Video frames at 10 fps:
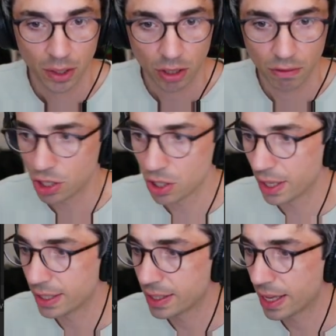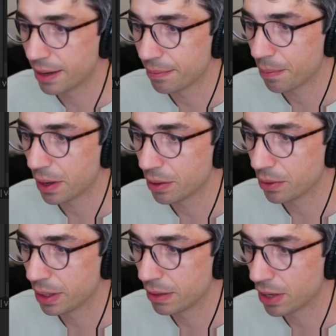You can visualize that, by
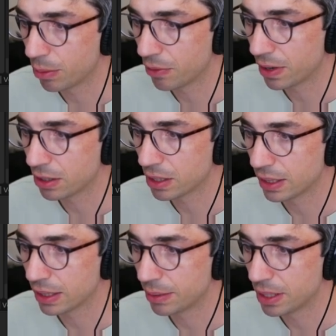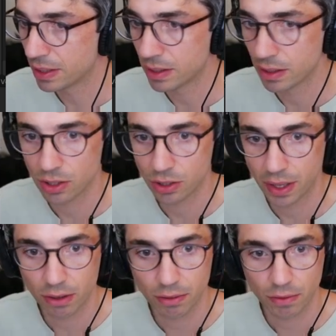the way, if you come over here to limits and turn
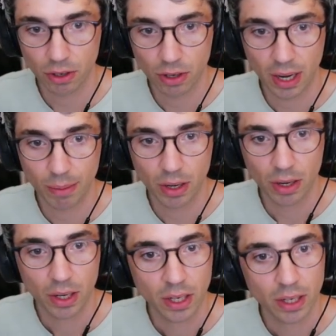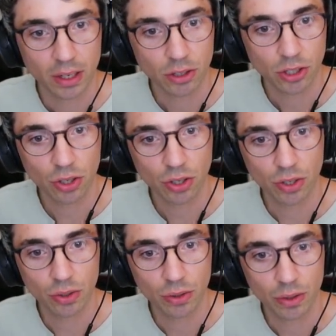that on for your camera. It'll show
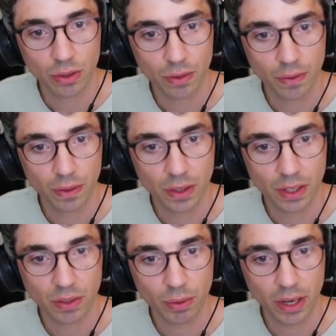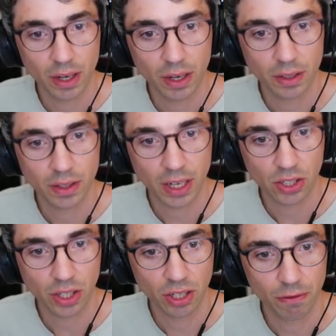you this right here is
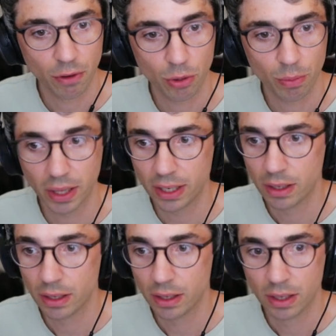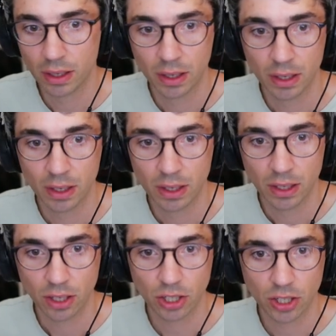actually your focal plane.
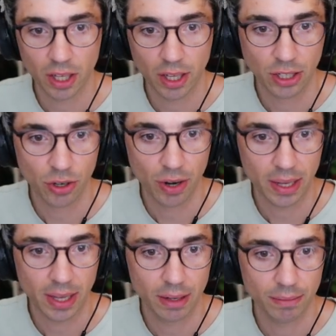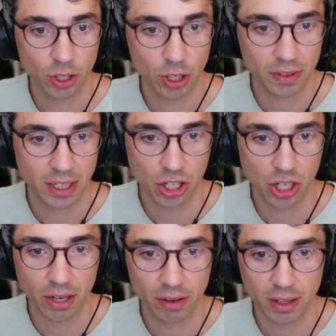You can just click and drag that. You don't have to hit
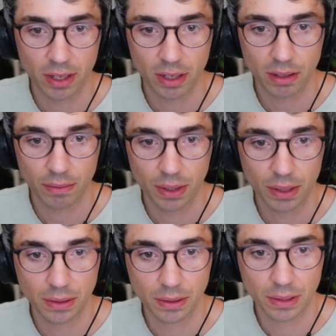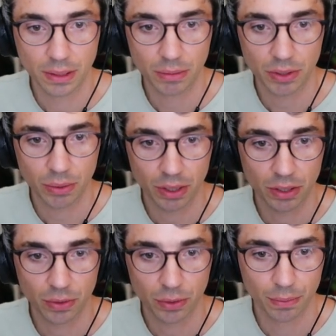G or anything. It's really
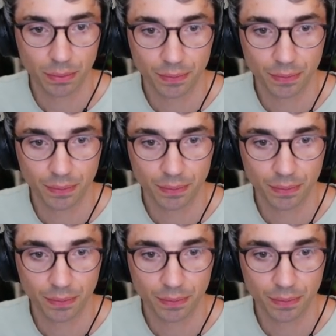useful.